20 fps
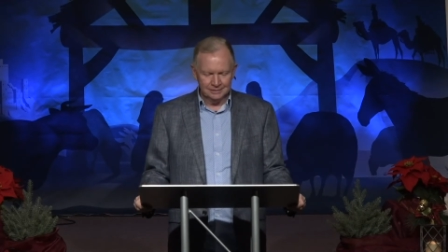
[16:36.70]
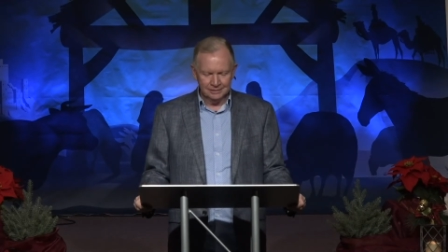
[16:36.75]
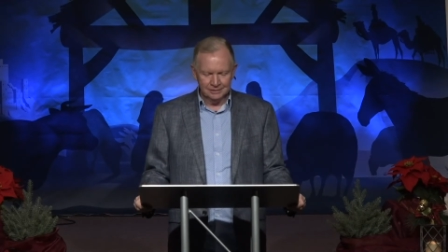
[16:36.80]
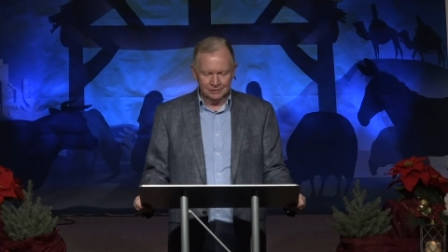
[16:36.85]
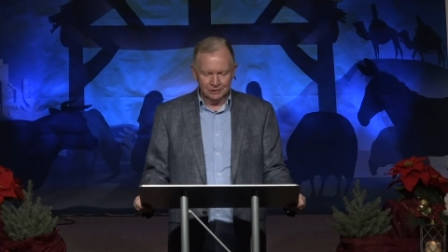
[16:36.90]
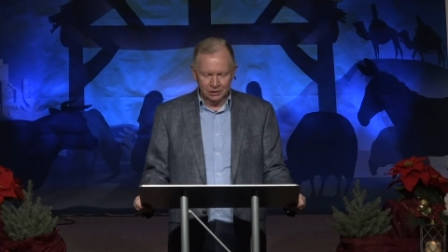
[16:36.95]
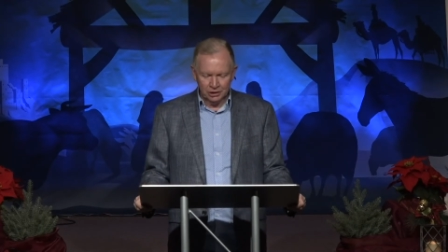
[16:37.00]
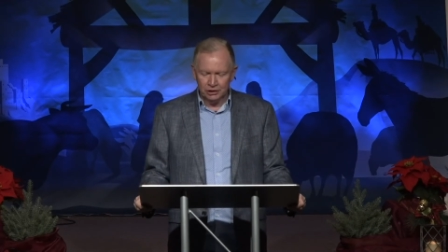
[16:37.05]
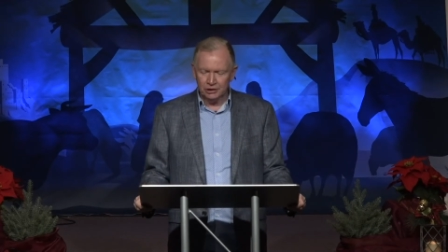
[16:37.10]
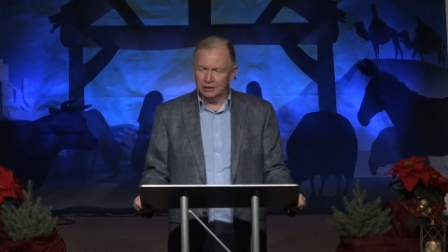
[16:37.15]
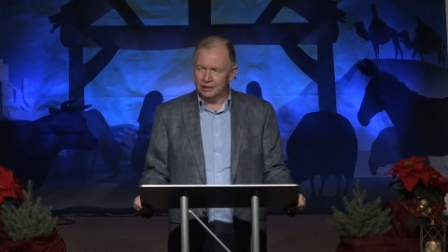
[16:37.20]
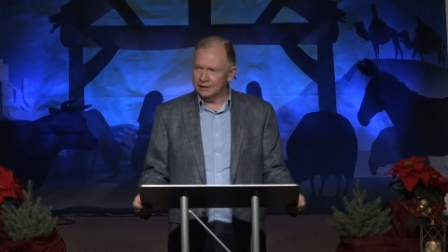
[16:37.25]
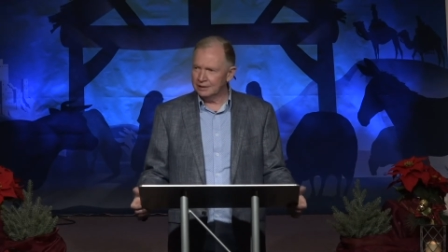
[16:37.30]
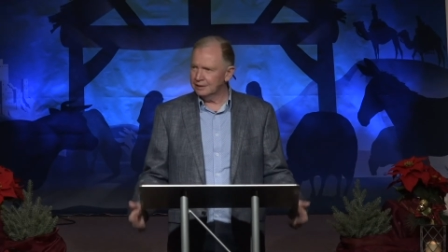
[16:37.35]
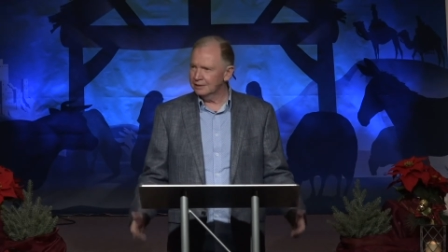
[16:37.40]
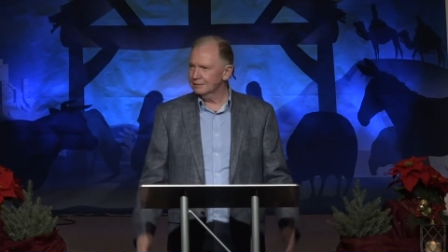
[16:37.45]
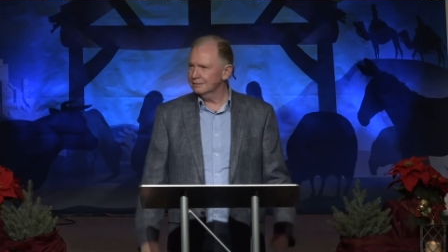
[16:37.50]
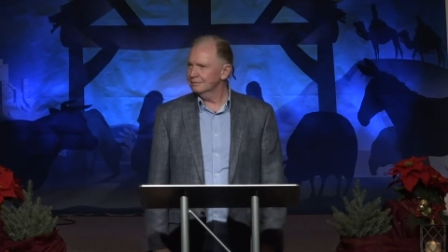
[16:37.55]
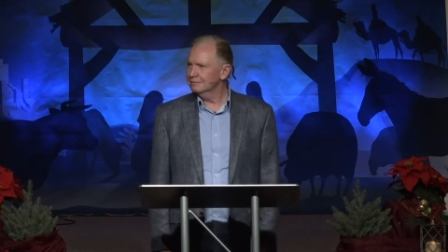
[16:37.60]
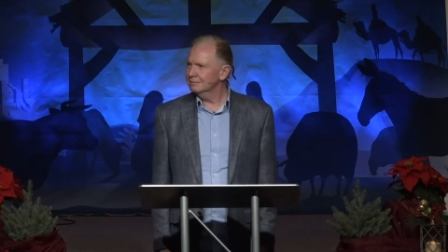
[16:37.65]
Good
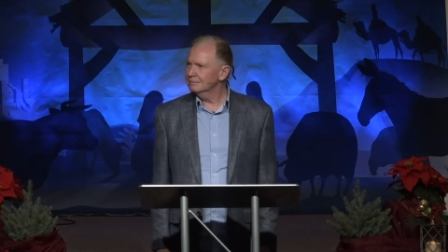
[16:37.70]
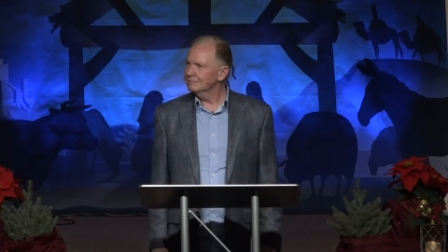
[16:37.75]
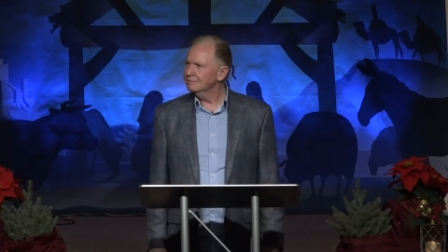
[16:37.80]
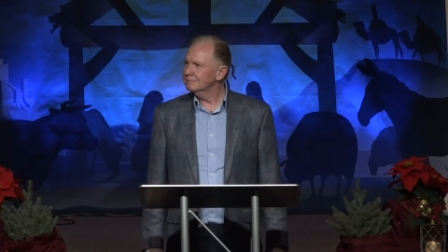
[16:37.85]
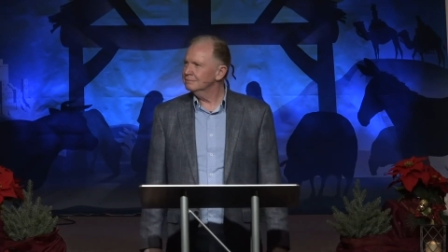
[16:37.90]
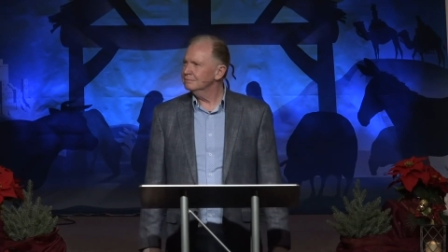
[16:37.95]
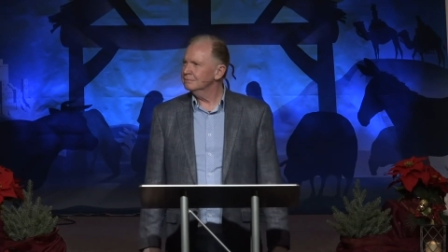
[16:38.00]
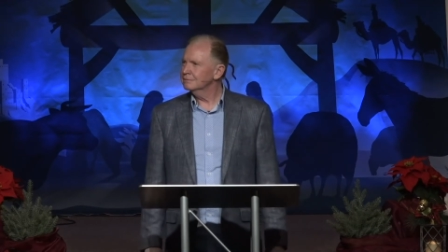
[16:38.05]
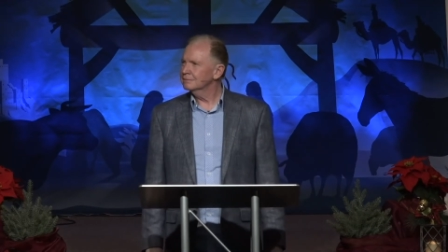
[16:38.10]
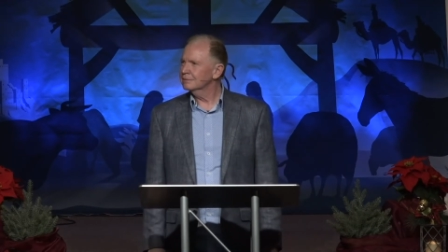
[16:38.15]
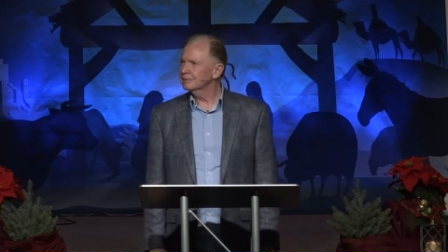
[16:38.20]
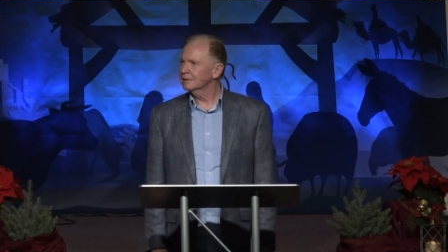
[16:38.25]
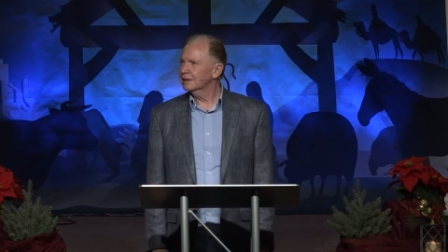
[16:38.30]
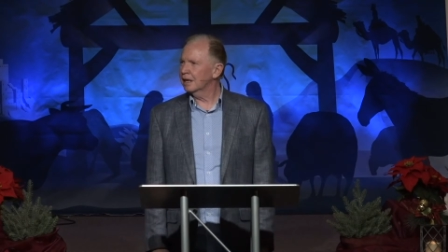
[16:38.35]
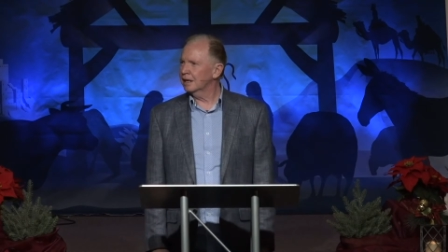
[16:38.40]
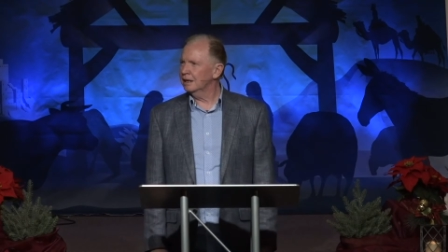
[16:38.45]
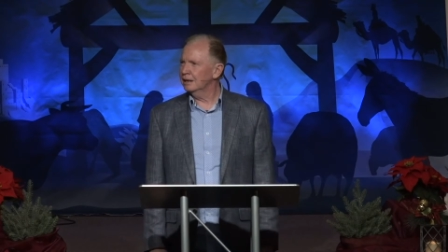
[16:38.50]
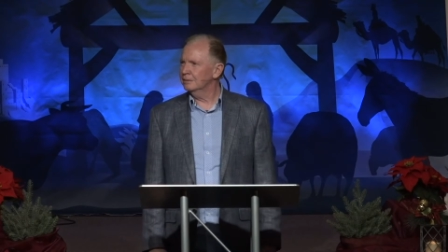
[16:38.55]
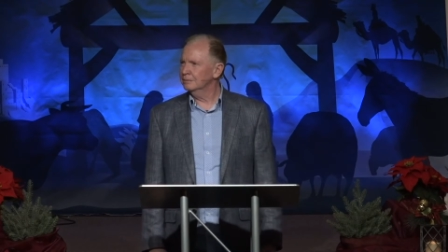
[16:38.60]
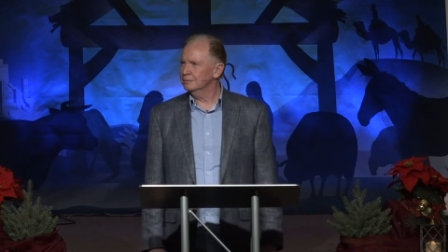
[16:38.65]

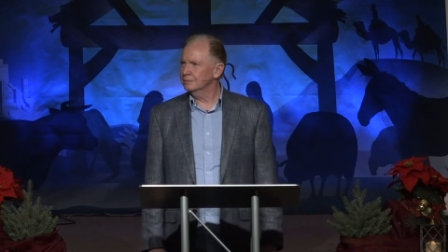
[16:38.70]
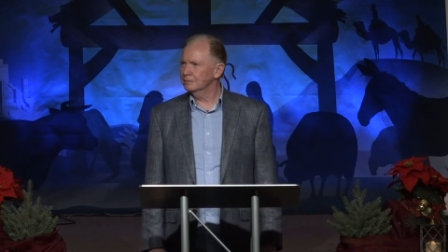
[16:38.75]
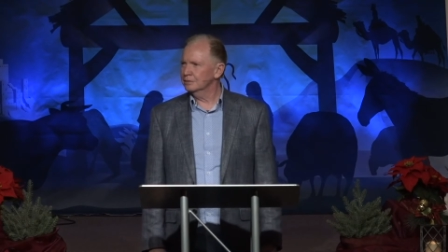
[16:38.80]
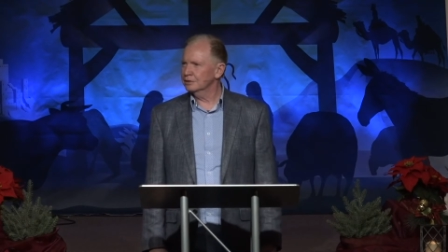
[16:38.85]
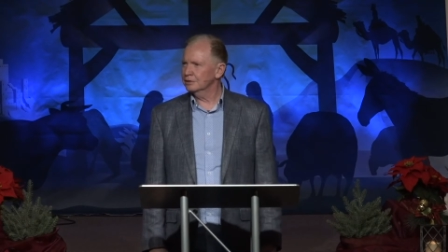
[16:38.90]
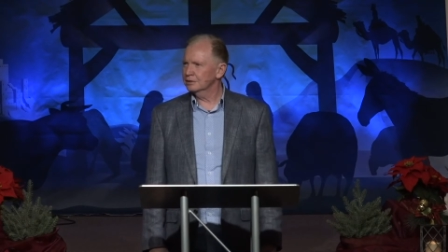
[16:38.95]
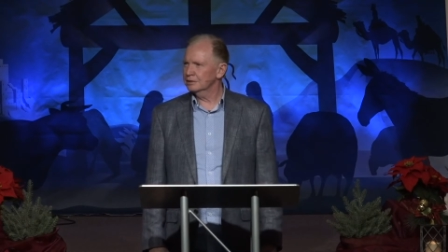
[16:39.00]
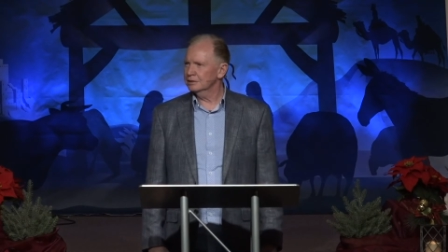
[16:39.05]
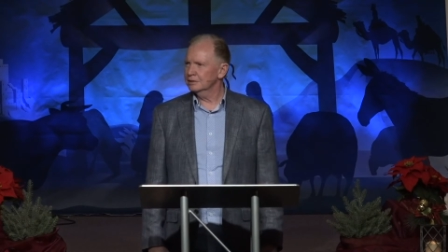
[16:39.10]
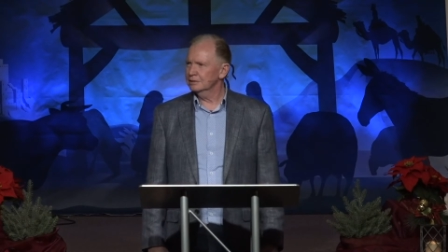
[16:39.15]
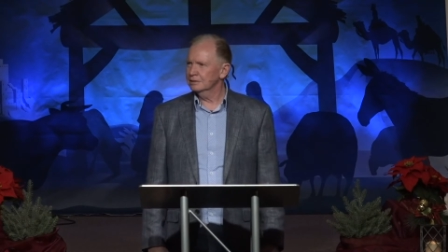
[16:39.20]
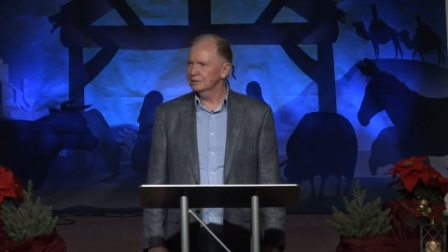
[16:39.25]
comes.